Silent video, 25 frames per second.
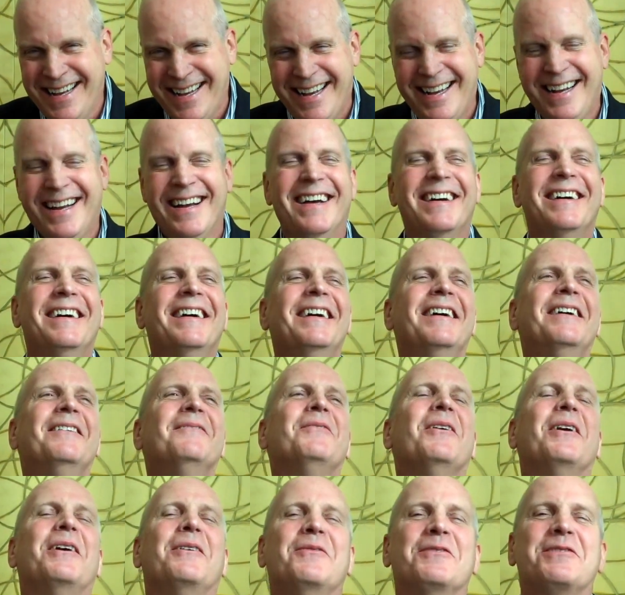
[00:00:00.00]
It's a difficult
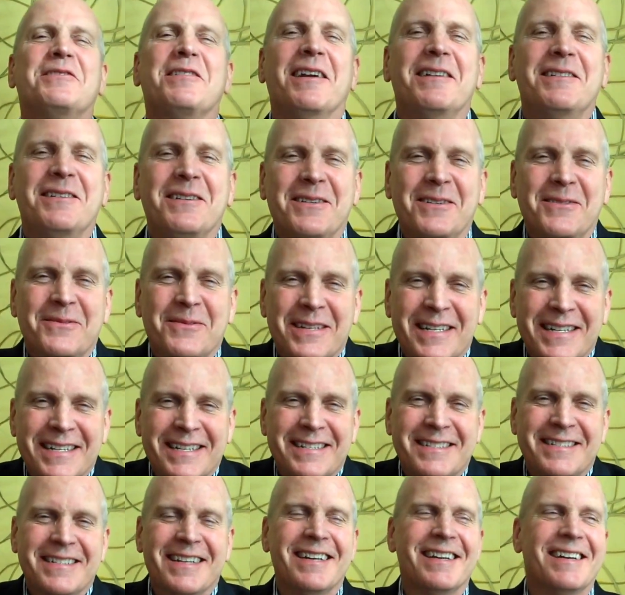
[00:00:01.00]
one. Well, I wish I knew,
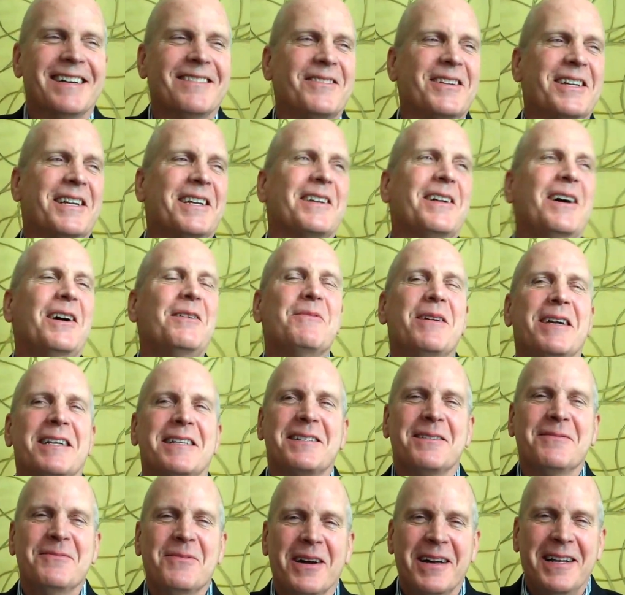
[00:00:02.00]
because we could all
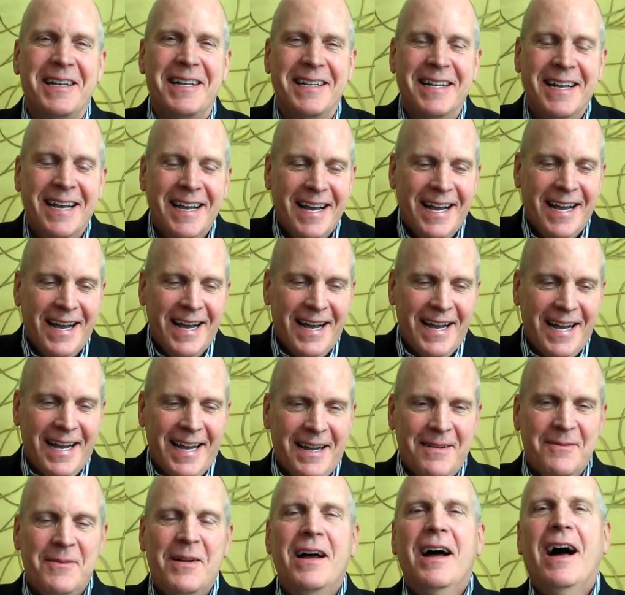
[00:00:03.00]
make some money. That's
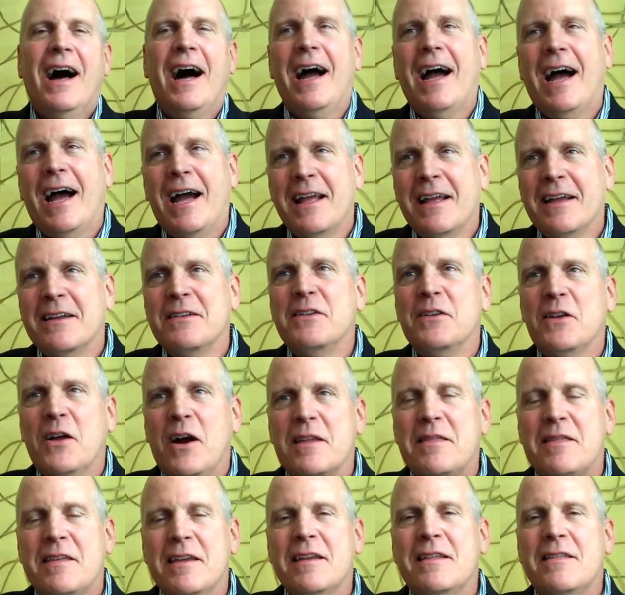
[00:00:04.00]
good.
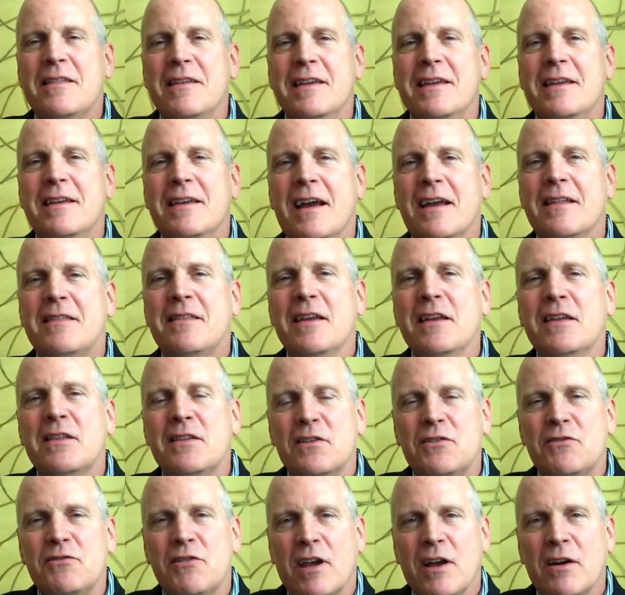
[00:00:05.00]
I think
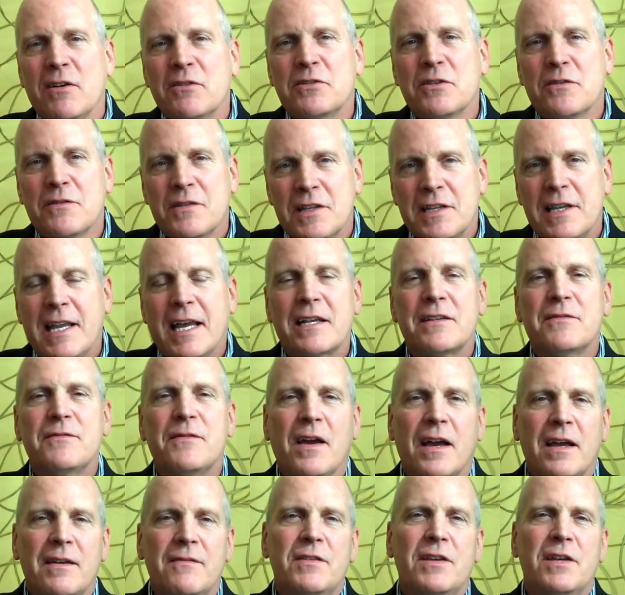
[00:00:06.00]
the challenge over the next
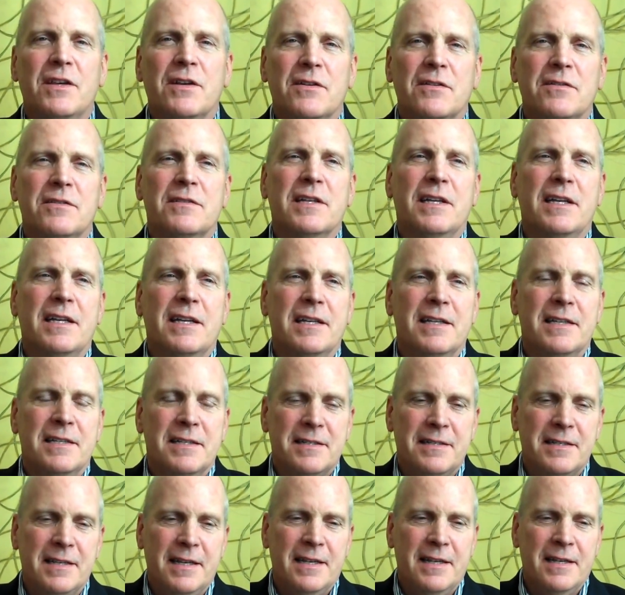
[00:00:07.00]
5 years
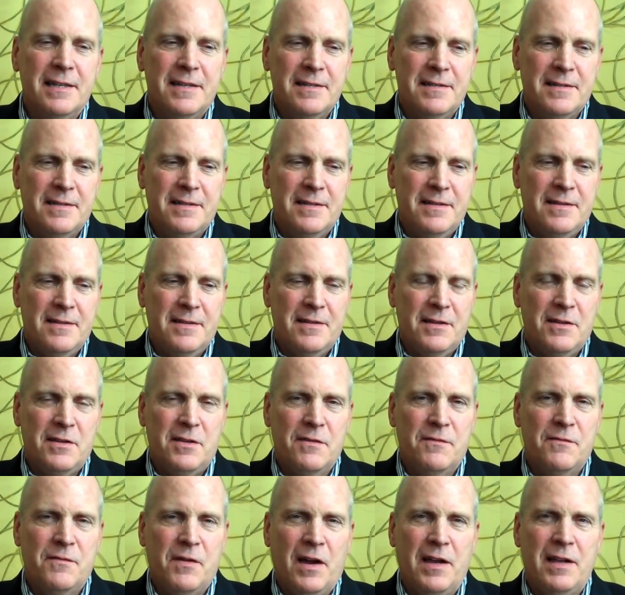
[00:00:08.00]
is the
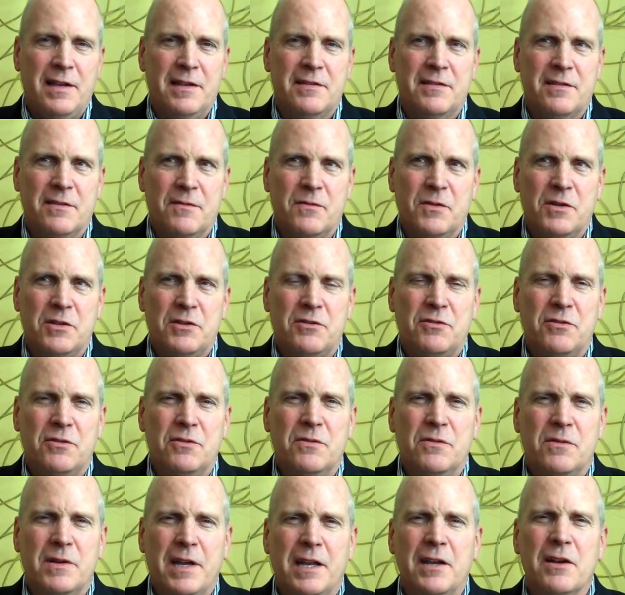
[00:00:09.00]
device of which you
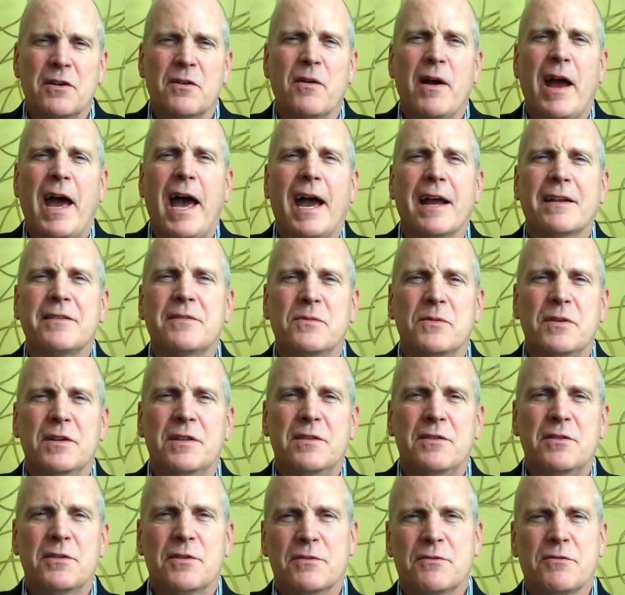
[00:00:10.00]
interact
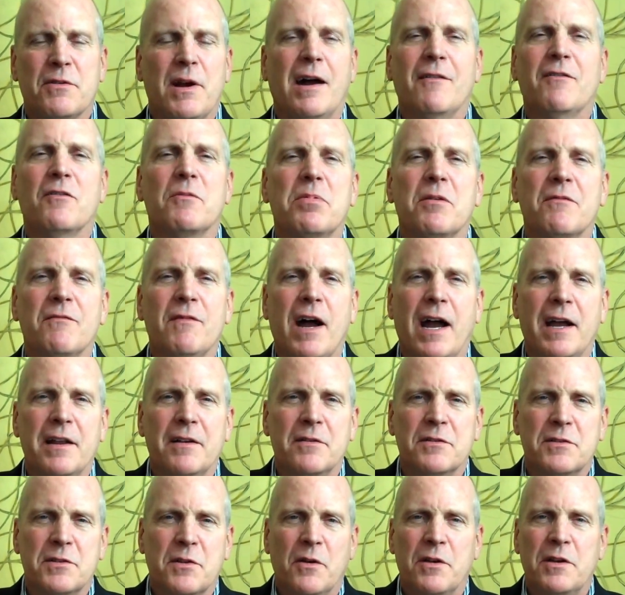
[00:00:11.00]
with your travel
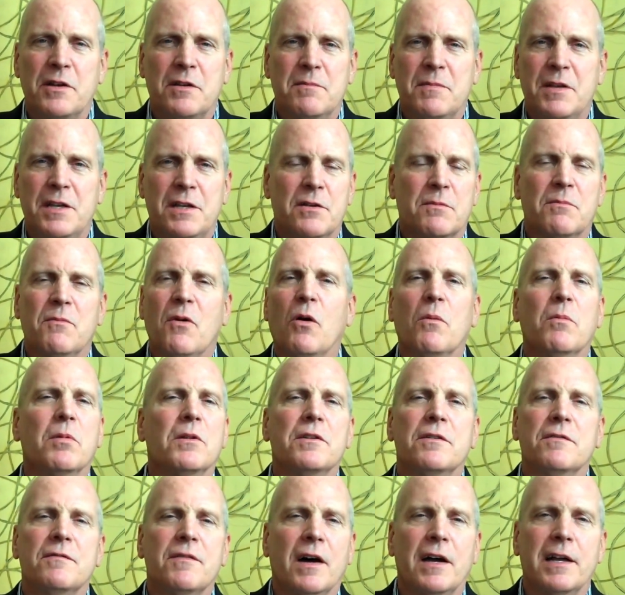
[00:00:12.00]
provider is going to be your mobile
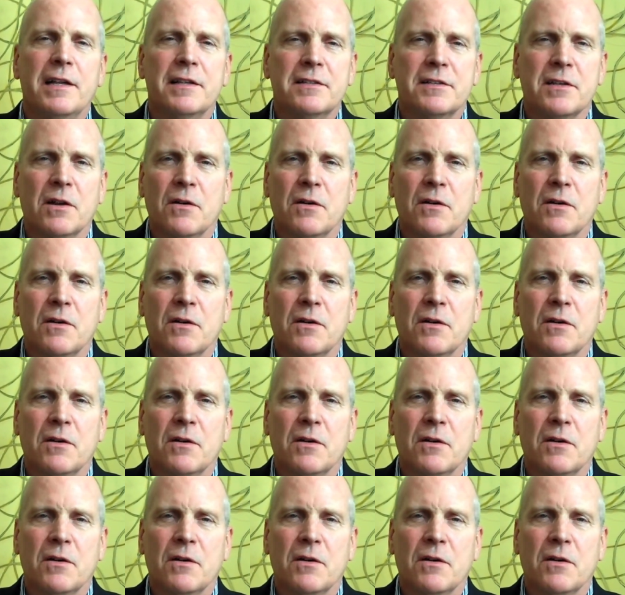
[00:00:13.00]
device.